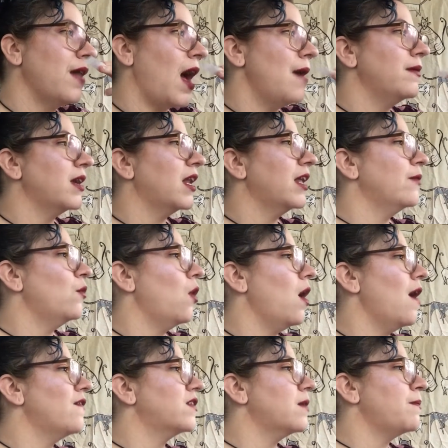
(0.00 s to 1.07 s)
I'm getting more
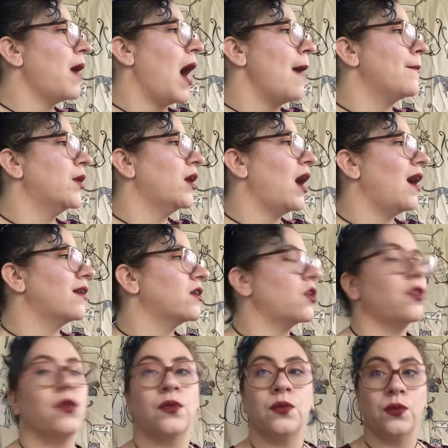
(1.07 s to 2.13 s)
of the pepper
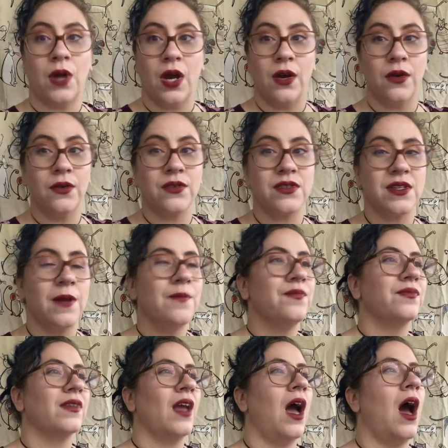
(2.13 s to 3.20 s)
and the rose.
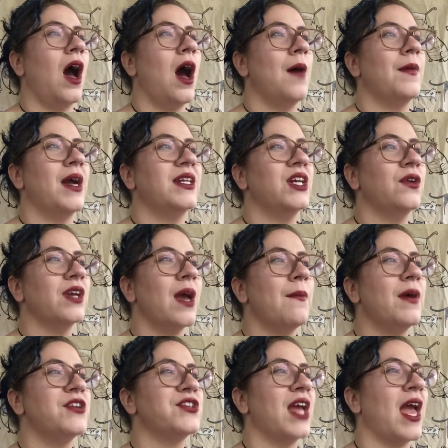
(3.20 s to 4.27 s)
I don't
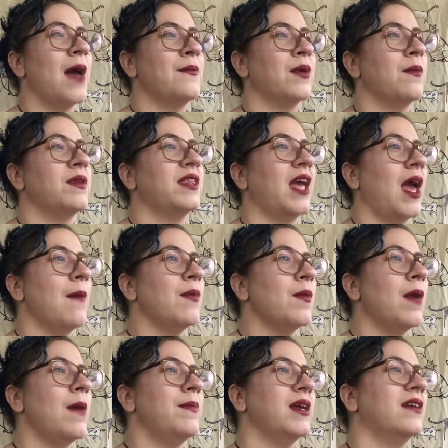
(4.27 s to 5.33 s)
get much amber, but the amber
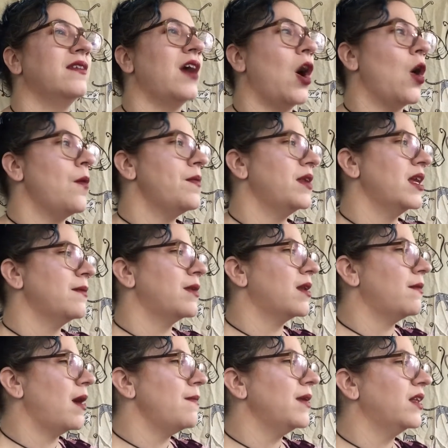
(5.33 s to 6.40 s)
might be in the opening, but
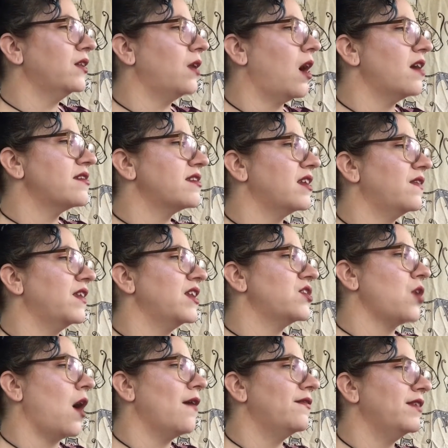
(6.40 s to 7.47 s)
it might be lost in the
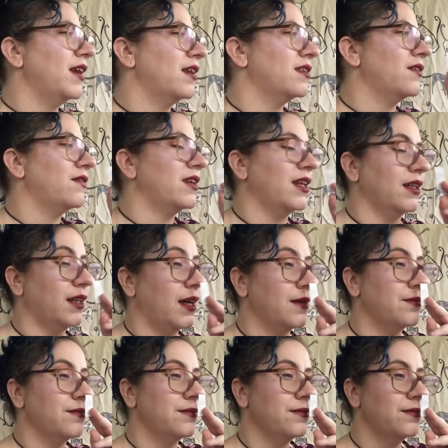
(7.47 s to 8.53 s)
toffee and the
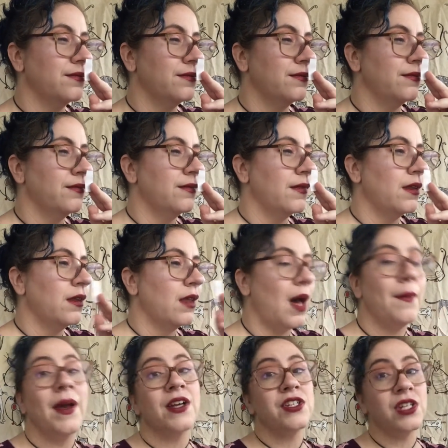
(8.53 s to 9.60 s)
vanilla.
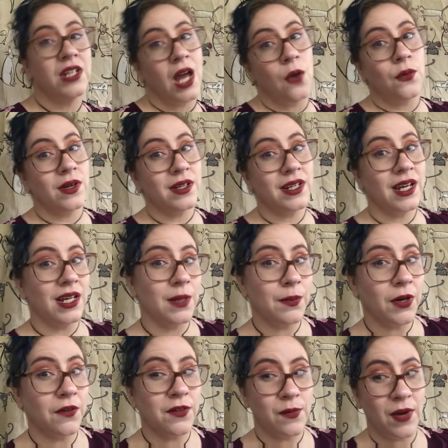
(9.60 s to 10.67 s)
I'm actually not wearing any
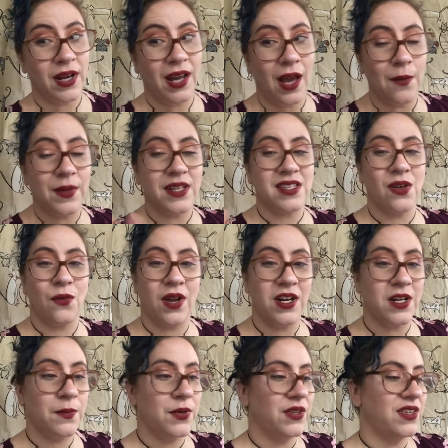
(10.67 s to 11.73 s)
perfume right now because I
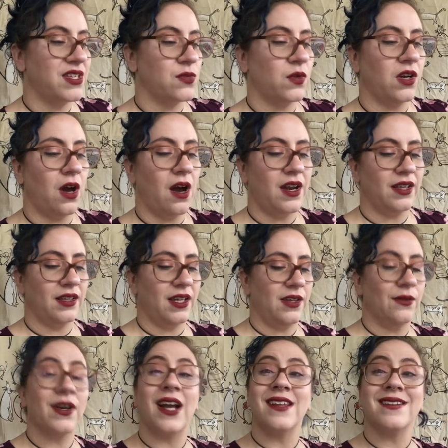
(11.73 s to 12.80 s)
wanted to put this one on and let
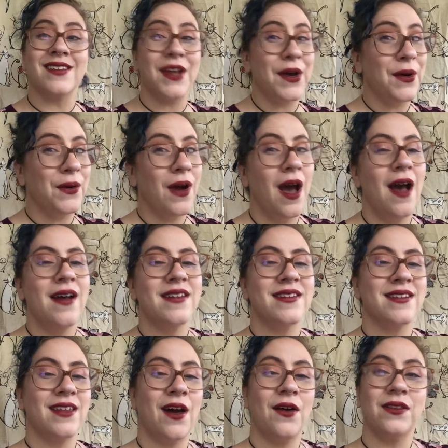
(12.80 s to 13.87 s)
you guys know.
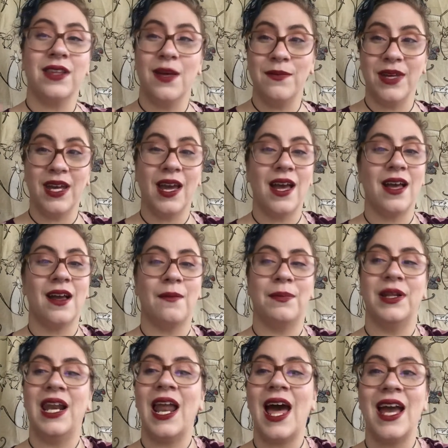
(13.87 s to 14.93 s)
So let me
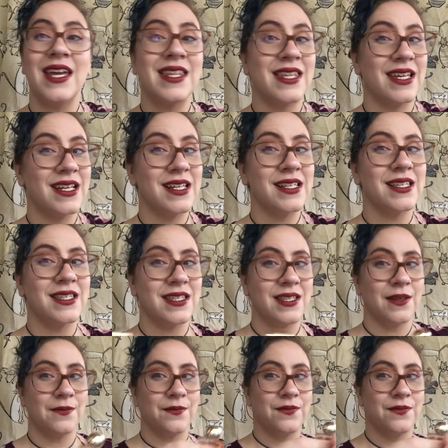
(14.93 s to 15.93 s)
apply this.